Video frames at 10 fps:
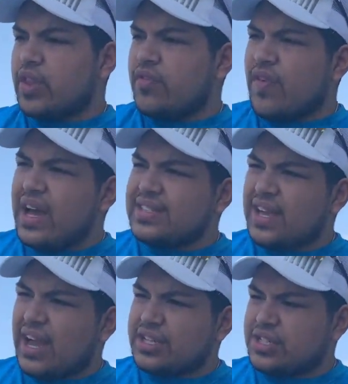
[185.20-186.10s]
fast
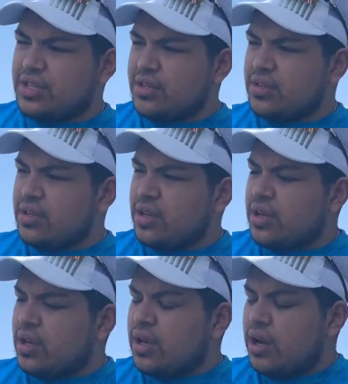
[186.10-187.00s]
action.
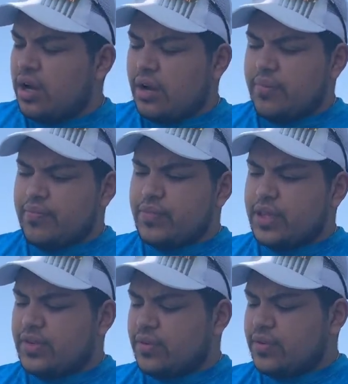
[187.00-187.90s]

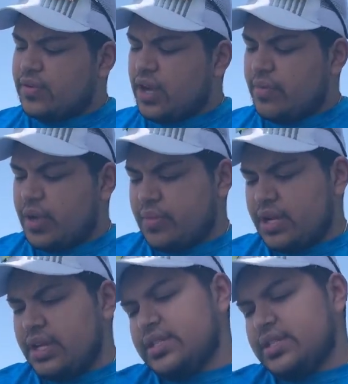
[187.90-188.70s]
This one's my buddy's.